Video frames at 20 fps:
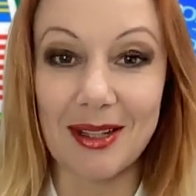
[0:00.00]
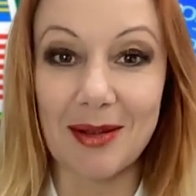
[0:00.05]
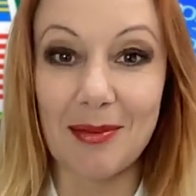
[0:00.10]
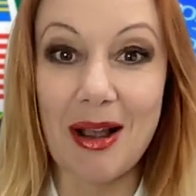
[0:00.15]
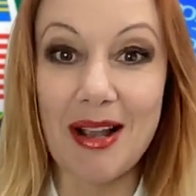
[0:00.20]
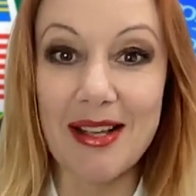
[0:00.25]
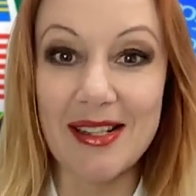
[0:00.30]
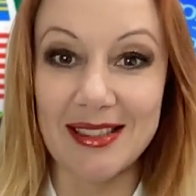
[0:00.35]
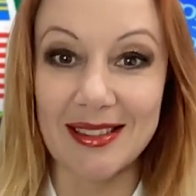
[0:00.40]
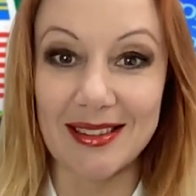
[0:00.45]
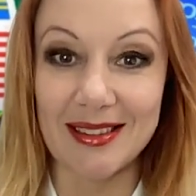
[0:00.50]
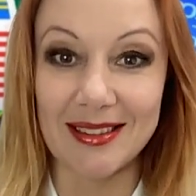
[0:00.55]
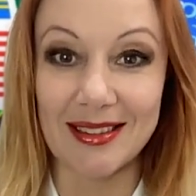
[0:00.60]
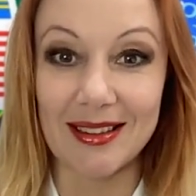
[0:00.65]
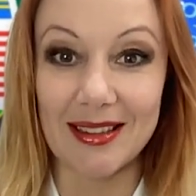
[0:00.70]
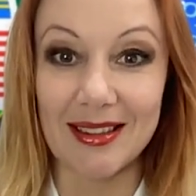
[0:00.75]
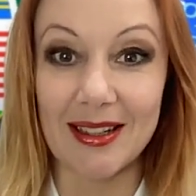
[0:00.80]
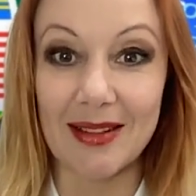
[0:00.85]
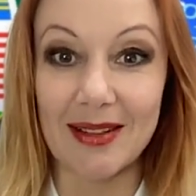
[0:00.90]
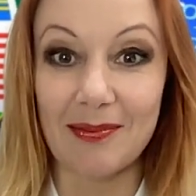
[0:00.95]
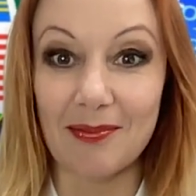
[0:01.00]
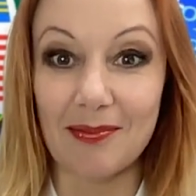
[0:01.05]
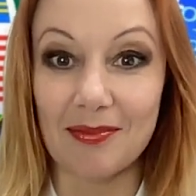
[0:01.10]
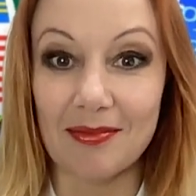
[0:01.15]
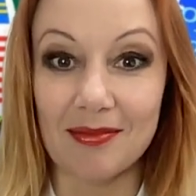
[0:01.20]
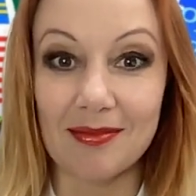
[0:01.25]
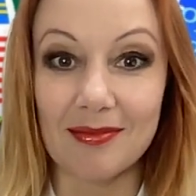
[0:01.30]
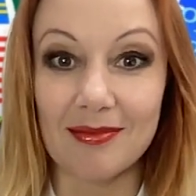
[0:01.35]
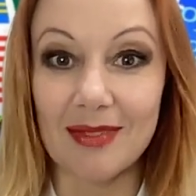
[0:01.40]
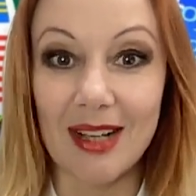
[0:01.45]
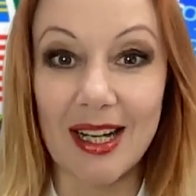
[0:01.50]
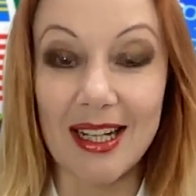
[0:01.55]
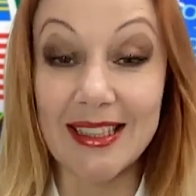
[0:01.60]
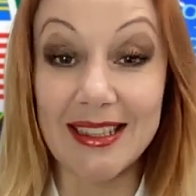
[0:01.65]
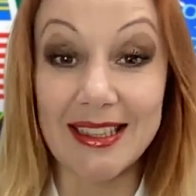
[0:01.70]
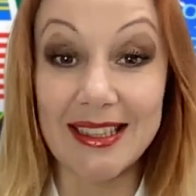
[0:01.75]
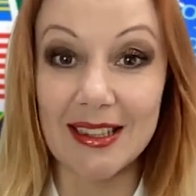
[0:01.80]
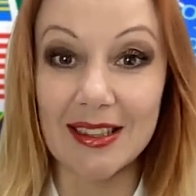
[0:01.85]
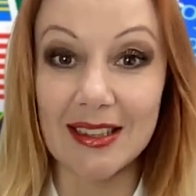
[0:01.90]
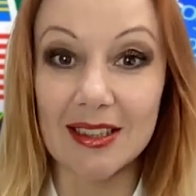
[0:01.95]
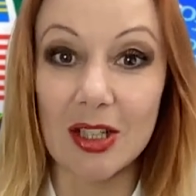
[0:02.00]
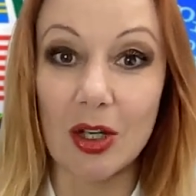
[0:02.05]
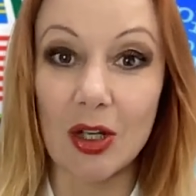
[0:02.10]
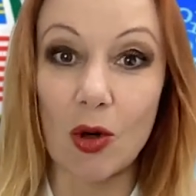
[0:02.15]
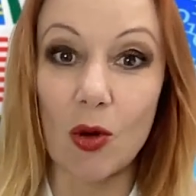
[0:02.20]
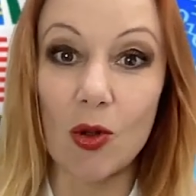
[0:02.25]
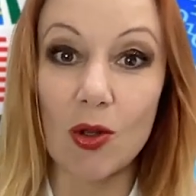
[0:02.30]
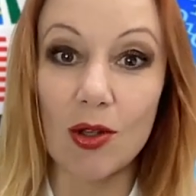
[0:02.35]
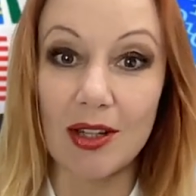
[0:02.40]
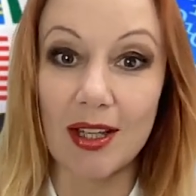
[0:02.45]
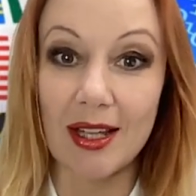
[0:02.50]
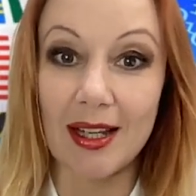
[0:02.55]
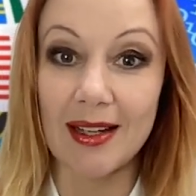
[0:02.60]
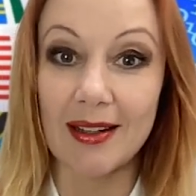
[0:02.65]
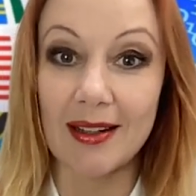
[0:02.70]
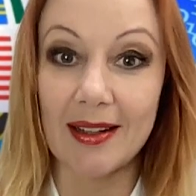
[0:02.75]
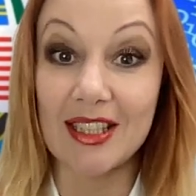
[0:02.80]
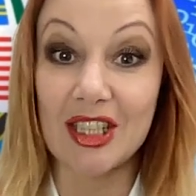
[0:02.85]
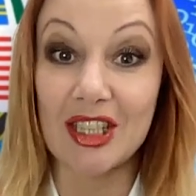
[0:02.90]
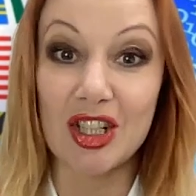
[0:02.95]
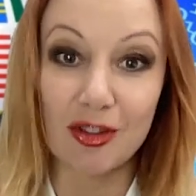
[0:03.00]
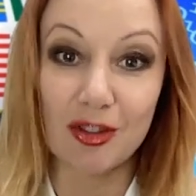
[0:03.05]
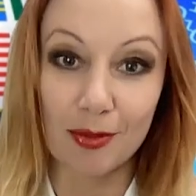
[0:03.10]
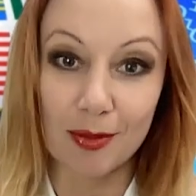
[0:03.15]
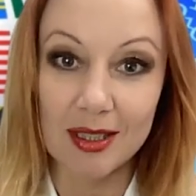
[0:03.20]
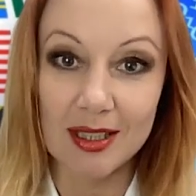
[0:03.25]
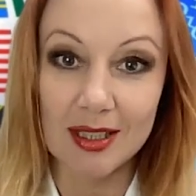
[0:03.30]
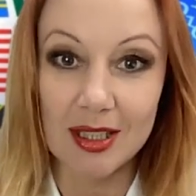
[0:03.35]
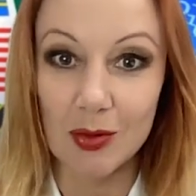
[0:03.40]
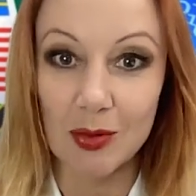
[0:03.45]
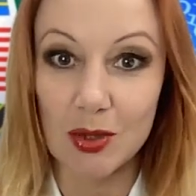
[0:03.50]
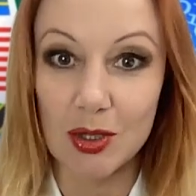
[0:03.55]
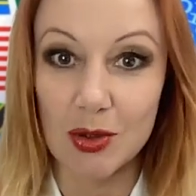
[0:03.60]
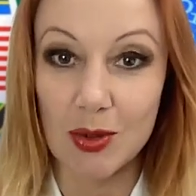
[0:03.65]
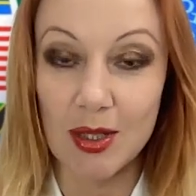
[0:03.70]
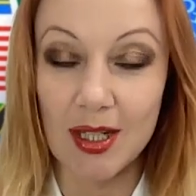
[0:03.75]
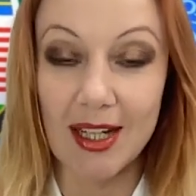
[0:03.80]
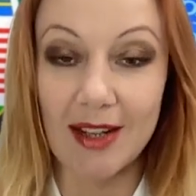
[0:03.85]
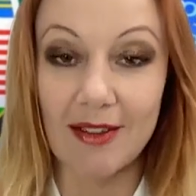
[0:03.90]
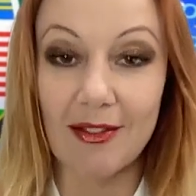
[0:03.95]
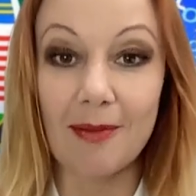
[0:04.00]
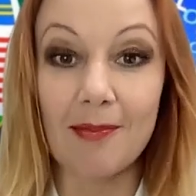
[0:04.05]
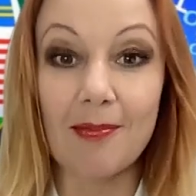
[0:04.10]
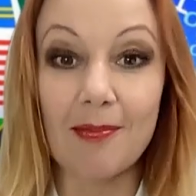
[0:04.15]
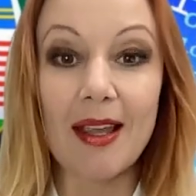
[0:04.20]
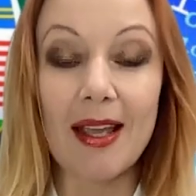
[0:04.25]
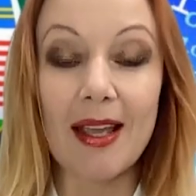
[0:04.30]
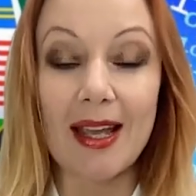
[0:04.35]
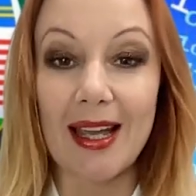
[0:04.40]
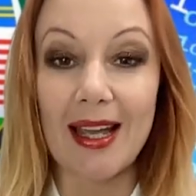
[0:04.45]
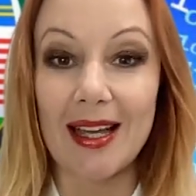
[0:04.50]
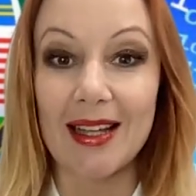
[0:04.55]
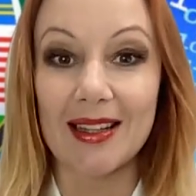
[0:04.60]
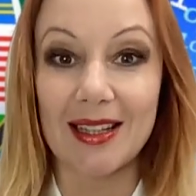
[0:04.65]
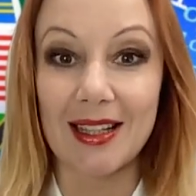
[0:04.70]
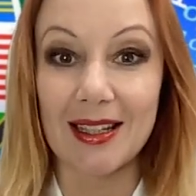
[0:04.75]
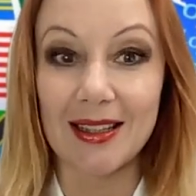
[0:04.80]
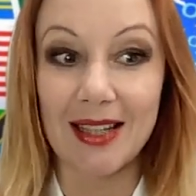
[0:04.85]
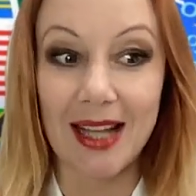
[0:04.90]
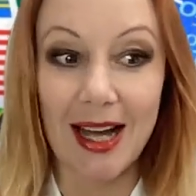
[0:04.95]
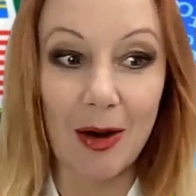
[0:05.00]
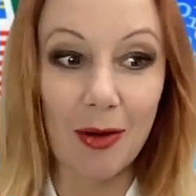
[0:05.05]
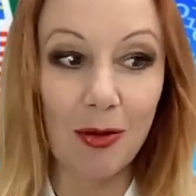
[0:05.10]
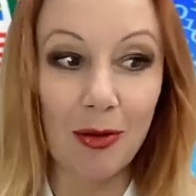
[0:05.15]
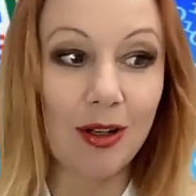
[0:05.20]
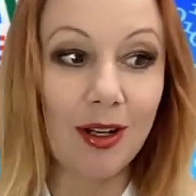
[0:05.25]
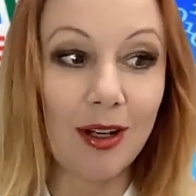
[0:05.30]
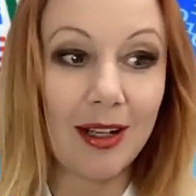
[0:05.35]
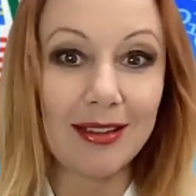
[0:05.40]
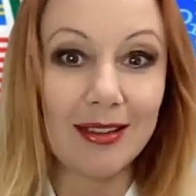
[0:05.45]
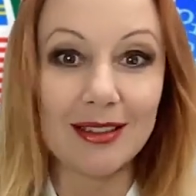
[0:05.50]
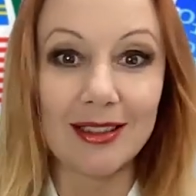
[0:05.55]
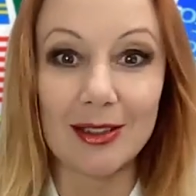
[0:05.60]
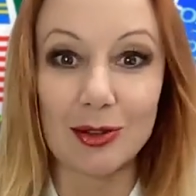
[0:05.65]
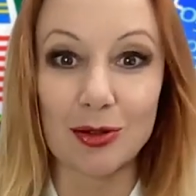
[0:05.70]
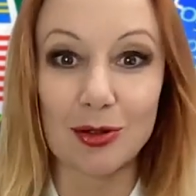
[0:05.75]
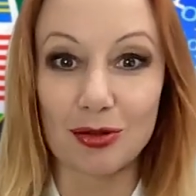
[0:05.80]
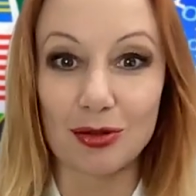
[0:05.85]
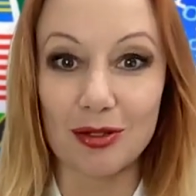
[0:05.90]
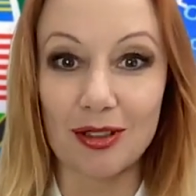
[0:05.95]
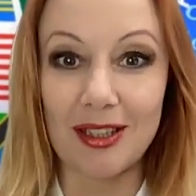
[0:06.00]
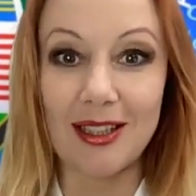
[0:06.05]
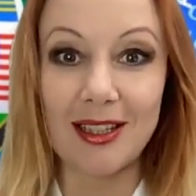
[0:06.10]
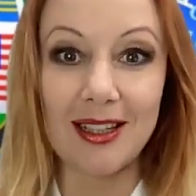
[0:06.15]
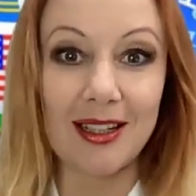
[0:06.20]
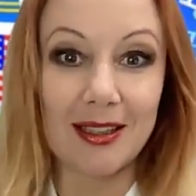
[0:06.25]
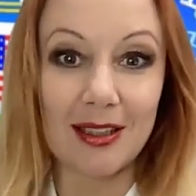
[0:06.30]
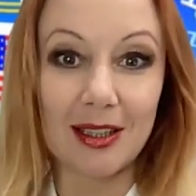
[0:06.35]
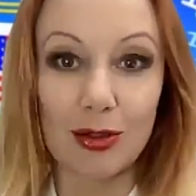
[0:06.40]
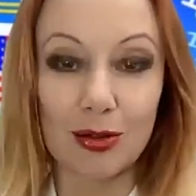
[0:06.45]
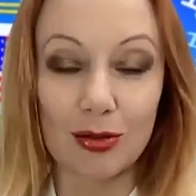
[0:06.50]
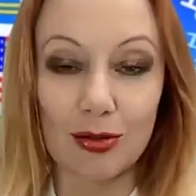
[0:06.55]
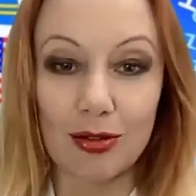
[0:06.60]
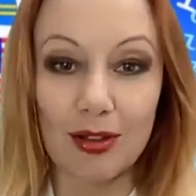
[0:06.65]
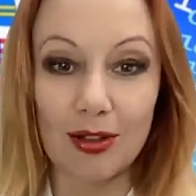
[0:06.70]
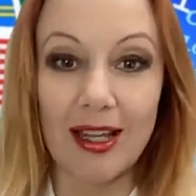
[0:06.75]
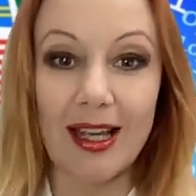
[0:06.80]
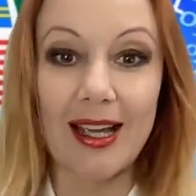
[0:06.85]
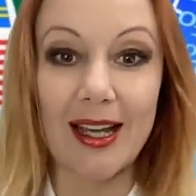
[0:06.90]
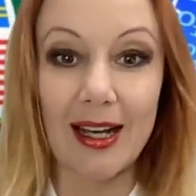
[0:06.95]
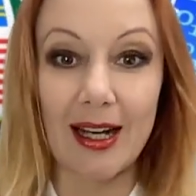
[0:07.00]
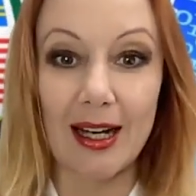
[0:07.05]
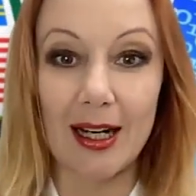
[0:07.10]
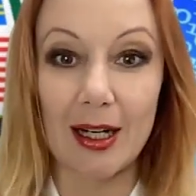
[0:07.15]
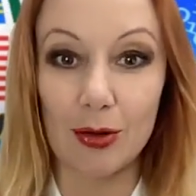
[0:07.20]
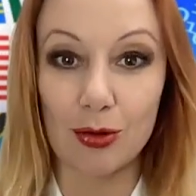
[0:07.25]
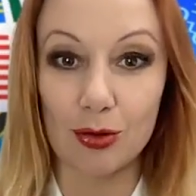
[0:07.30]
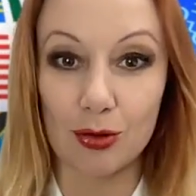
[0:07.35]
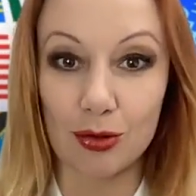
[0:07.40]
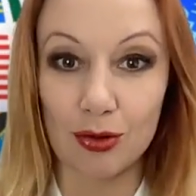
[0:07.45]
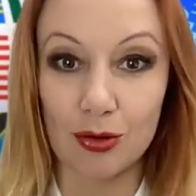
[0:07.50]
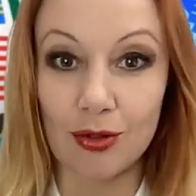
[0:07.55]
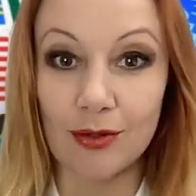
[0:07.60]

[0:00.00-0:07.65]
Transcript: amazing ideas, all the achievements which we have, and now need to do here, need to do there, how to